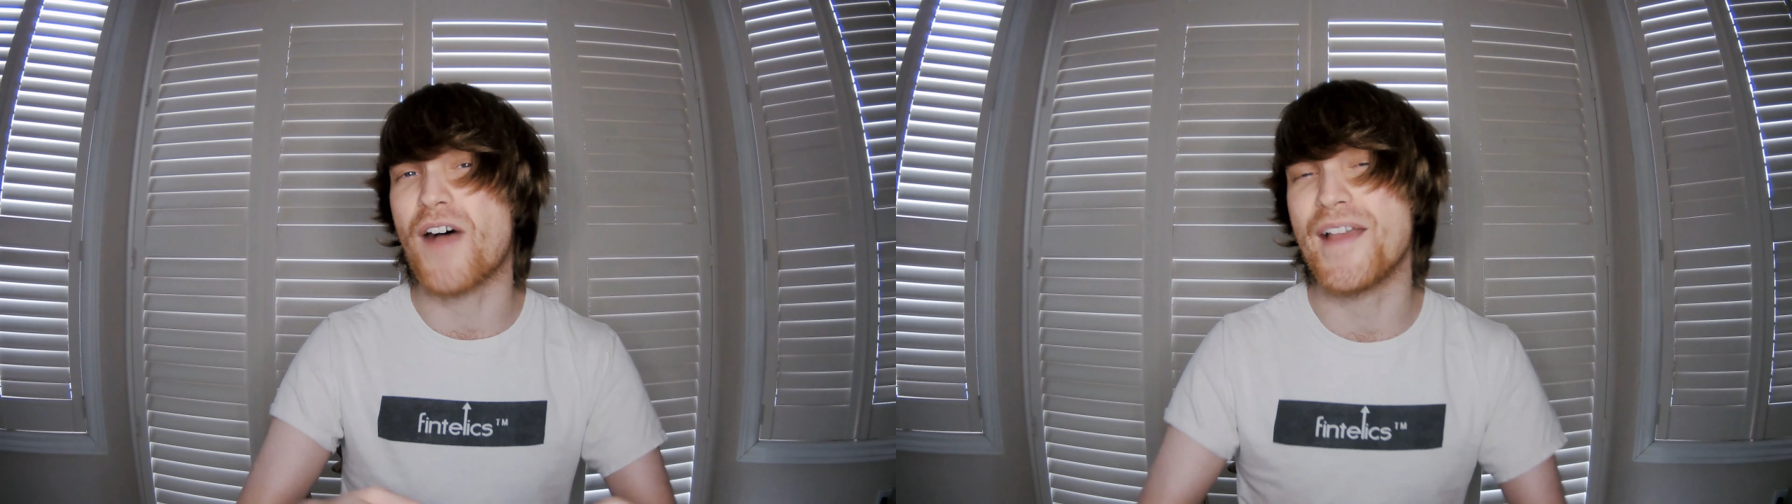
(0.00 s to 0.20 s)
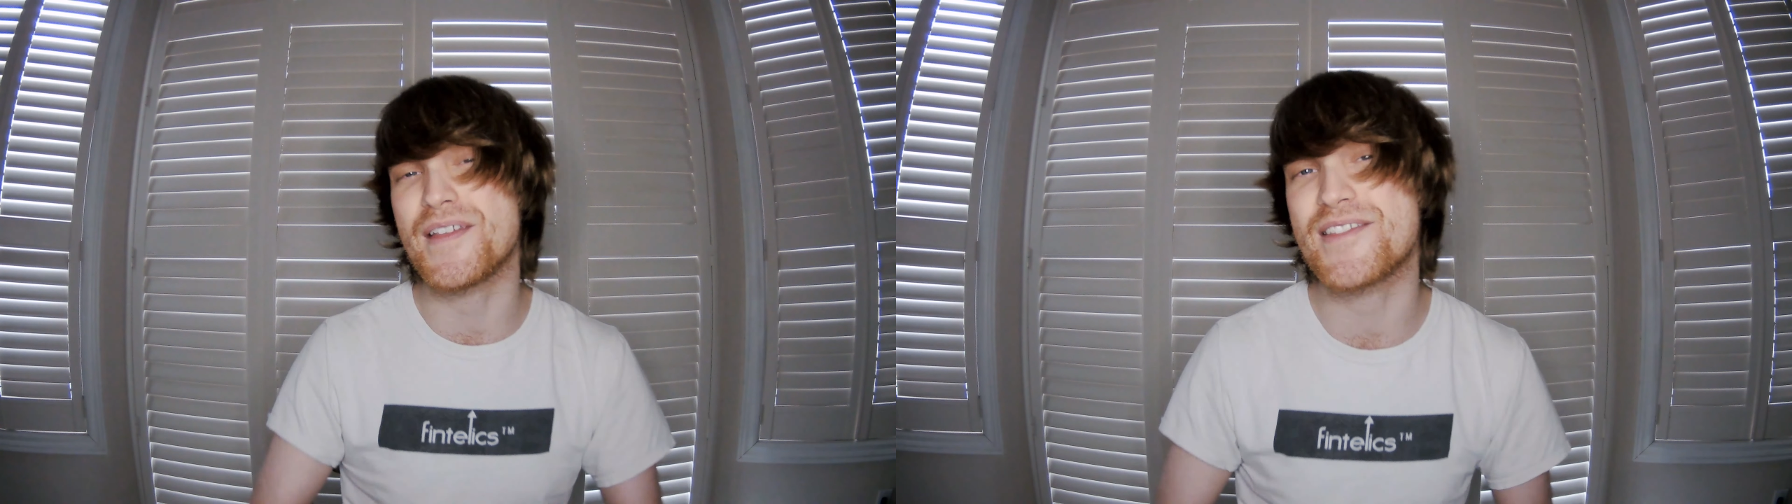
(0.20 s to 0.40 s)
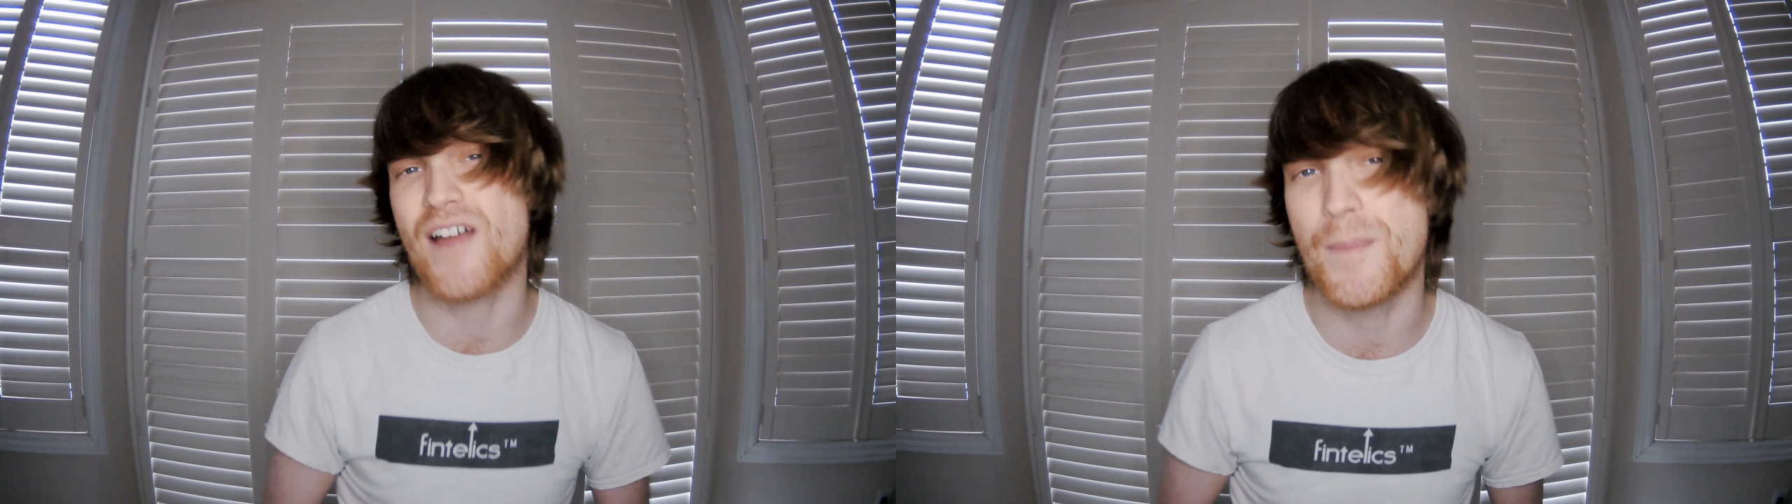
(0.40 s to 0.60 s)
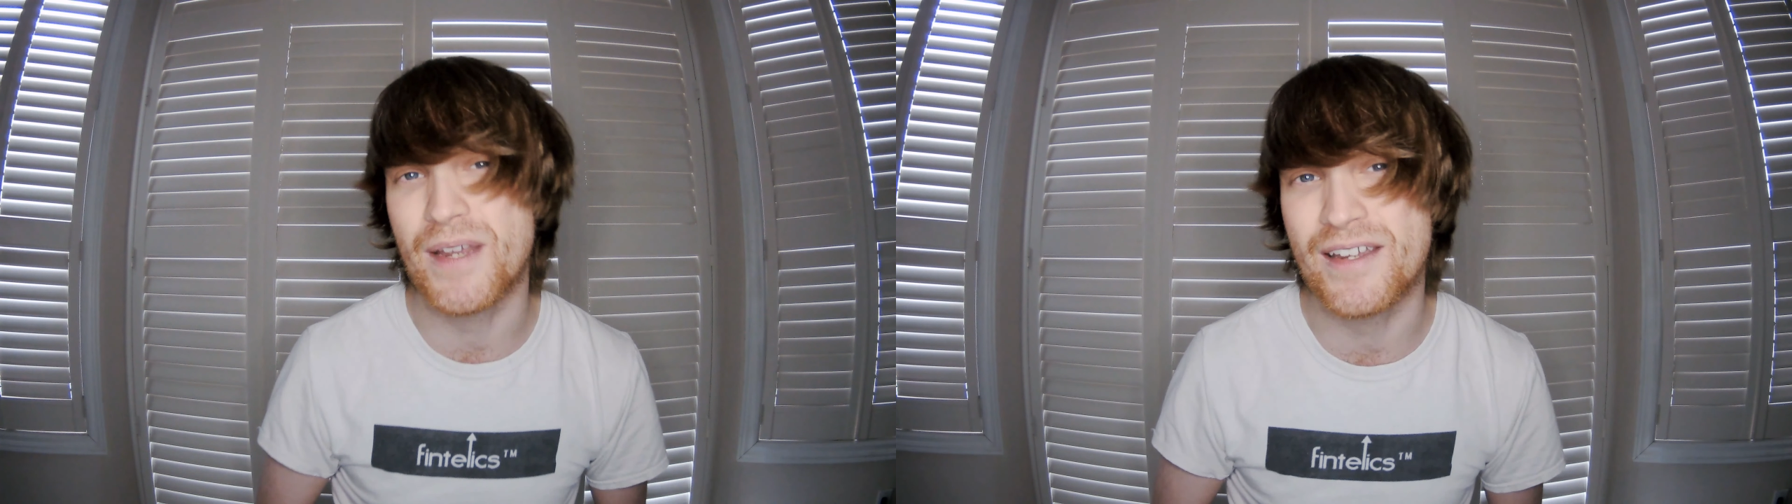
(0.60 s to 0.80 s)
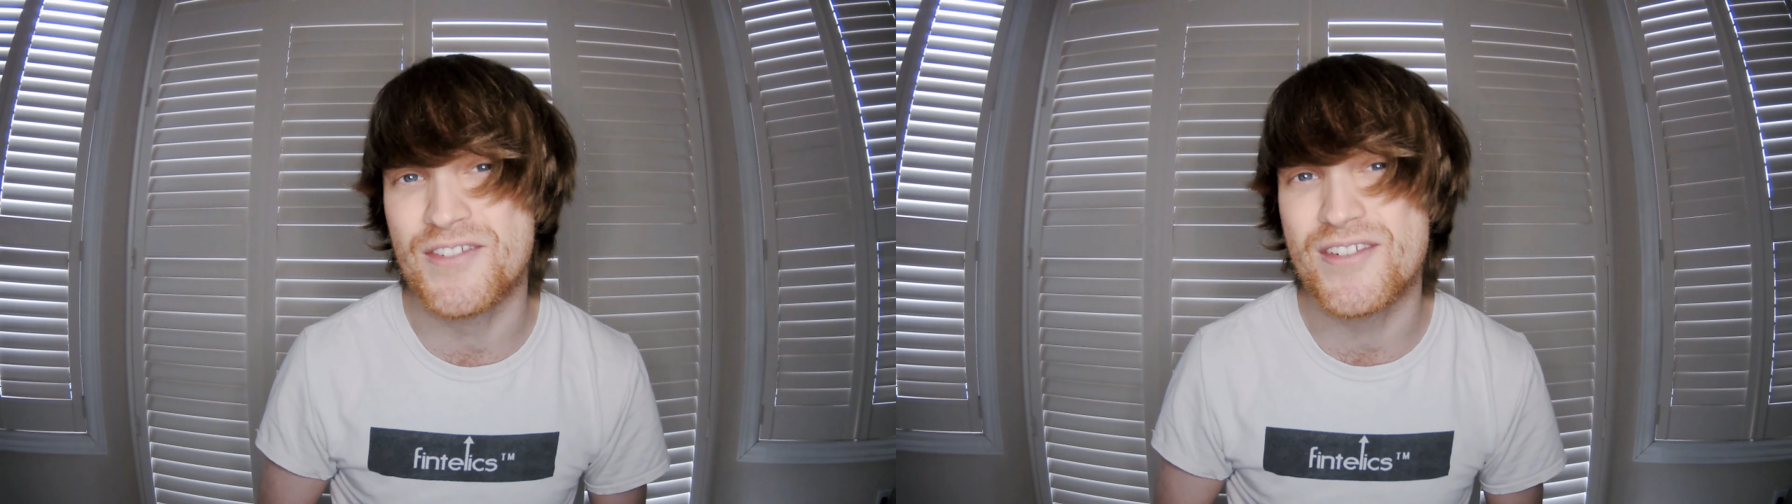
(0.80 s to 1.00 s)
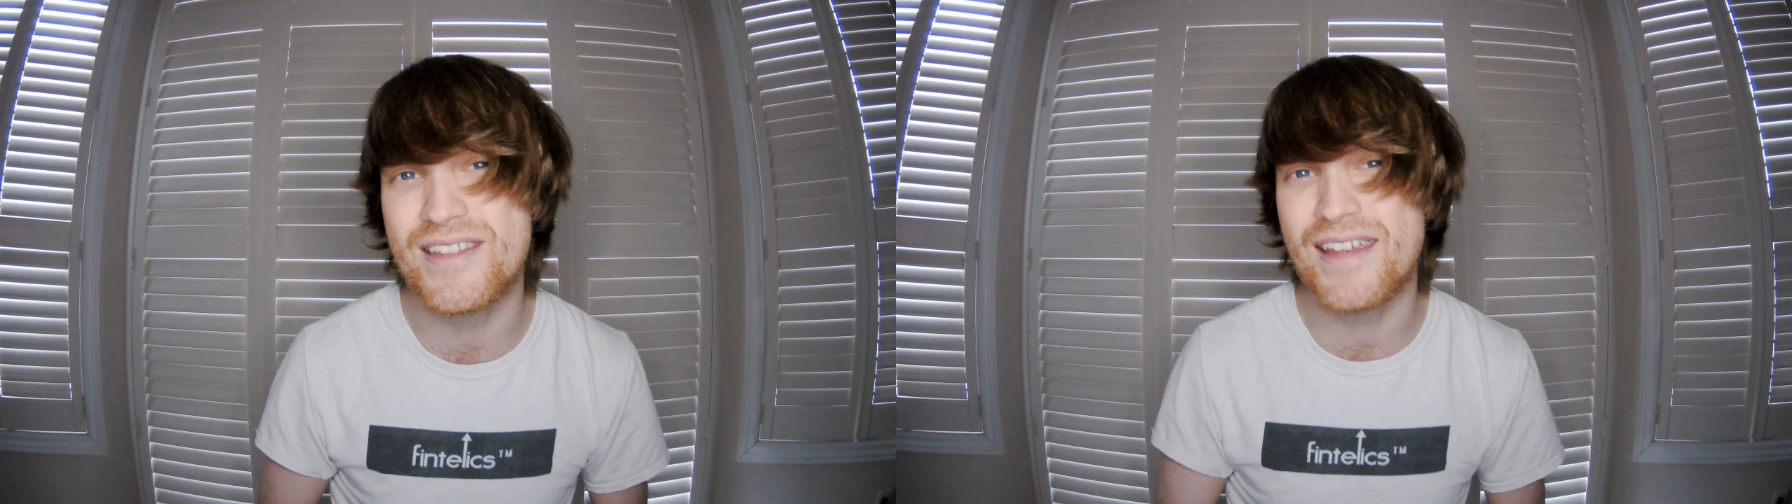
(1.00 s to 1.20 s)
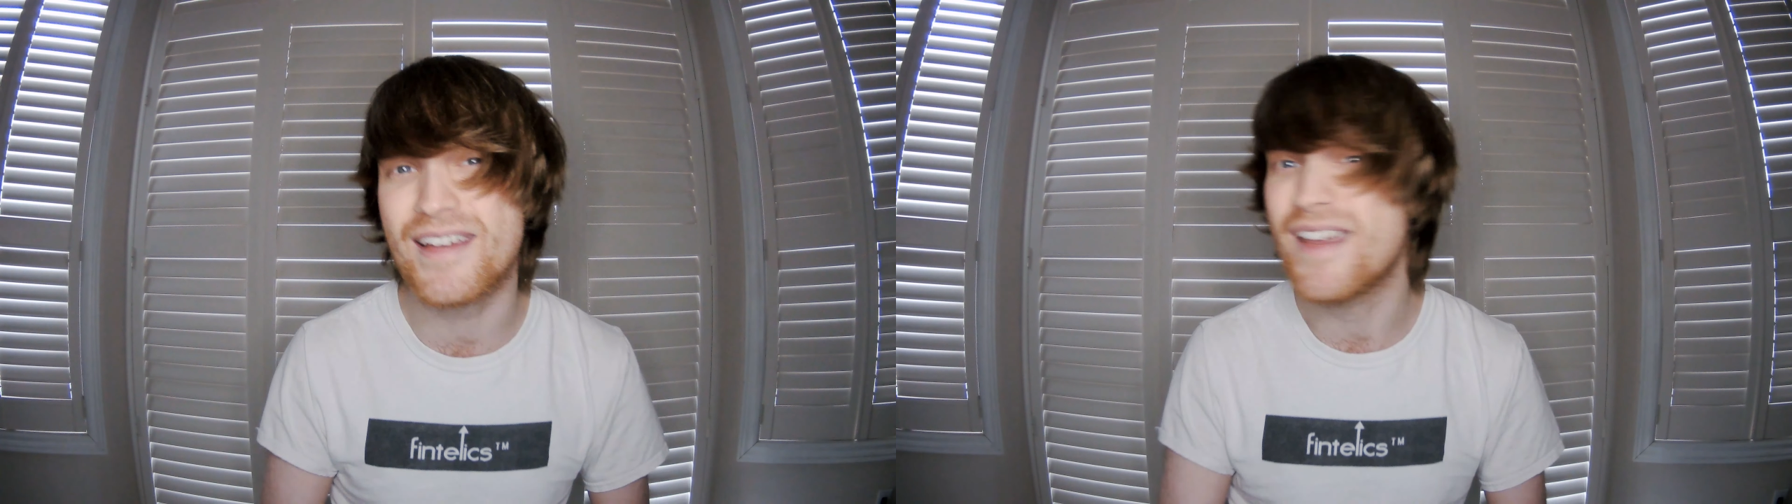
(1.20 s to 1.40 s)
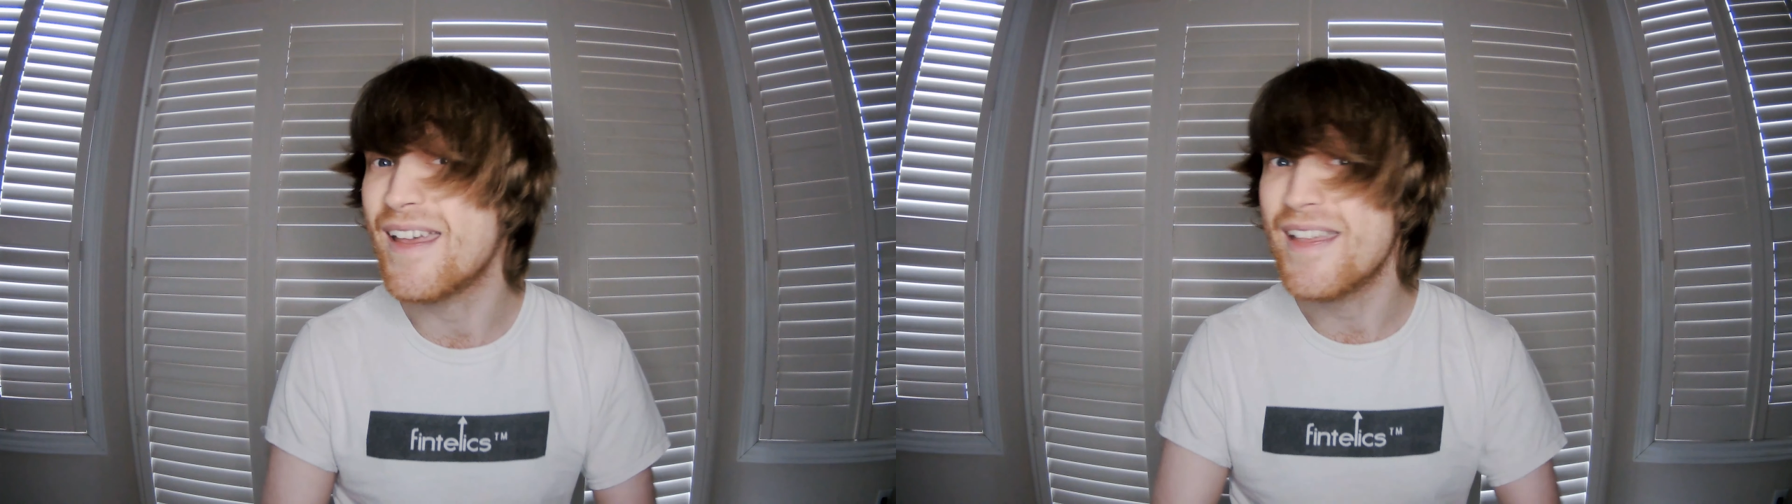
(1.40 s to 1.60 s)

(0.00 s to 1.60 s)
find this topic interesting,